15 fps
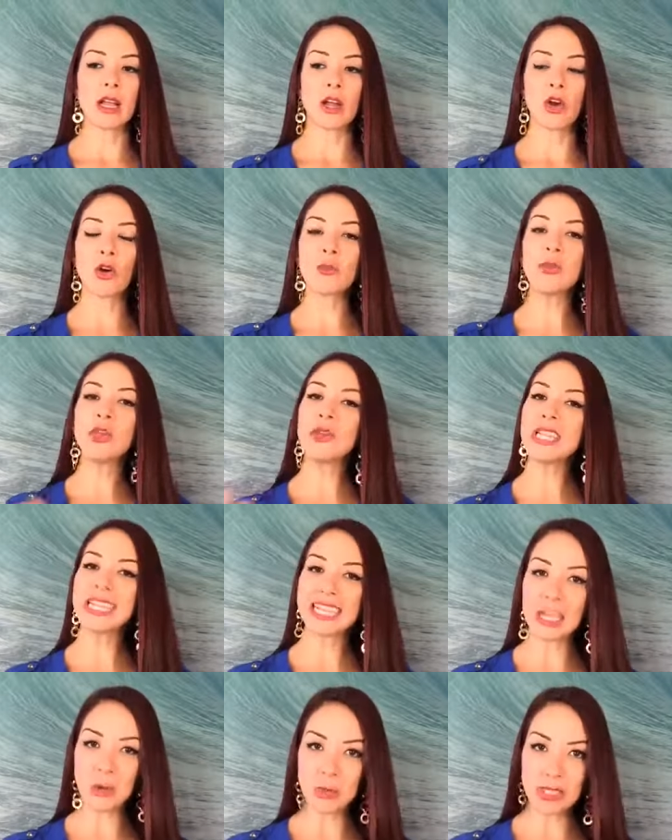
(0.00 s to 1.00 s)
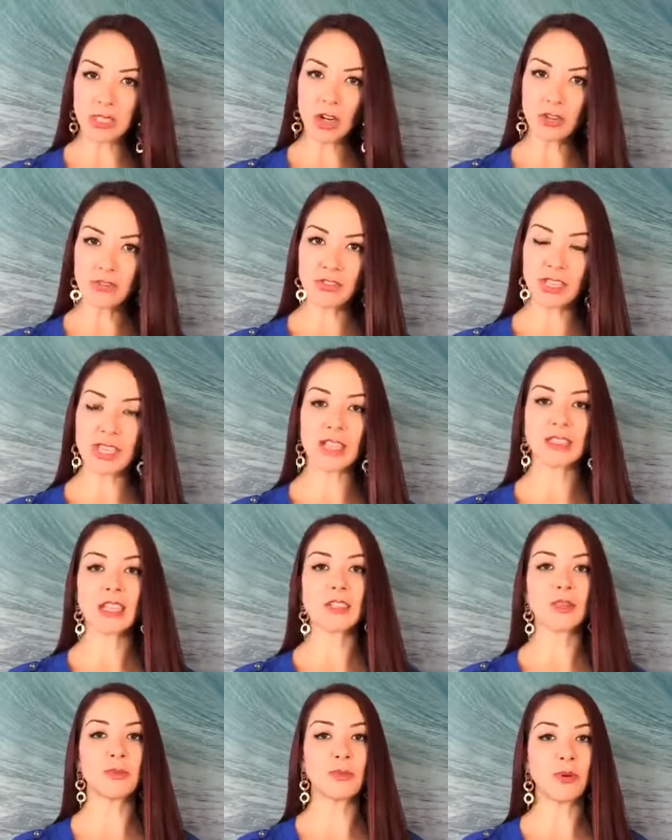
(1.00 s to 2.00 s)
communicate with confidence,
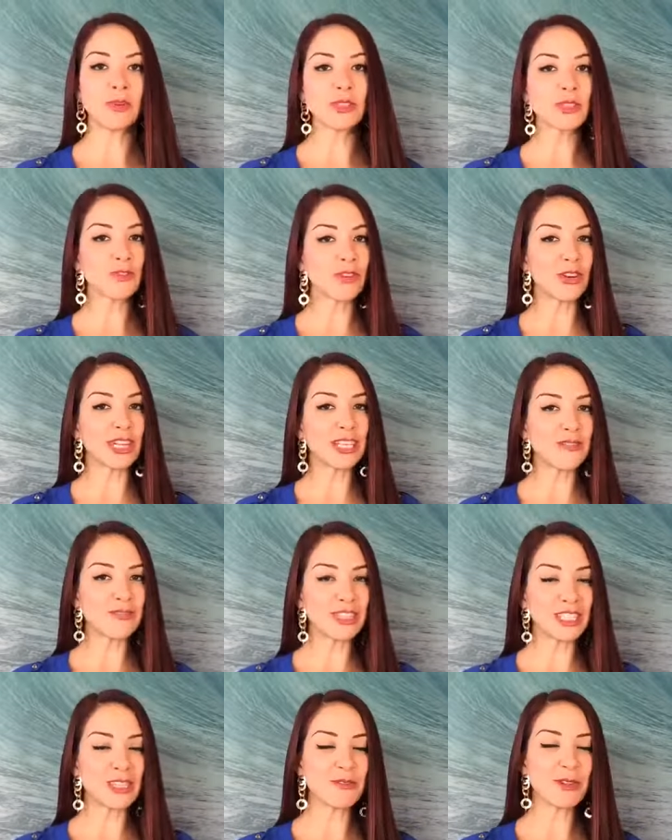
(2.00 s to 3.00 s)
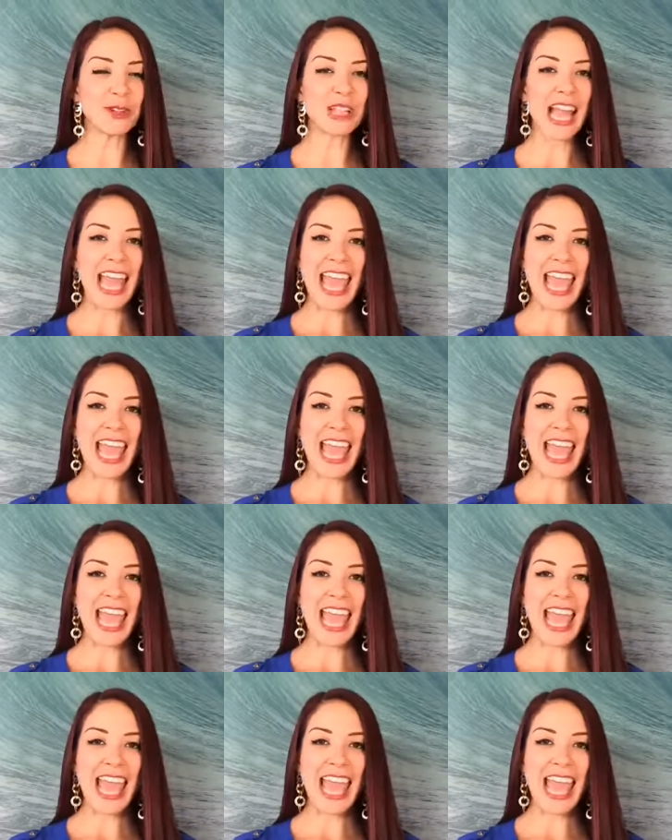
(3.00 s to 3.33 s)
as opposed to going invisible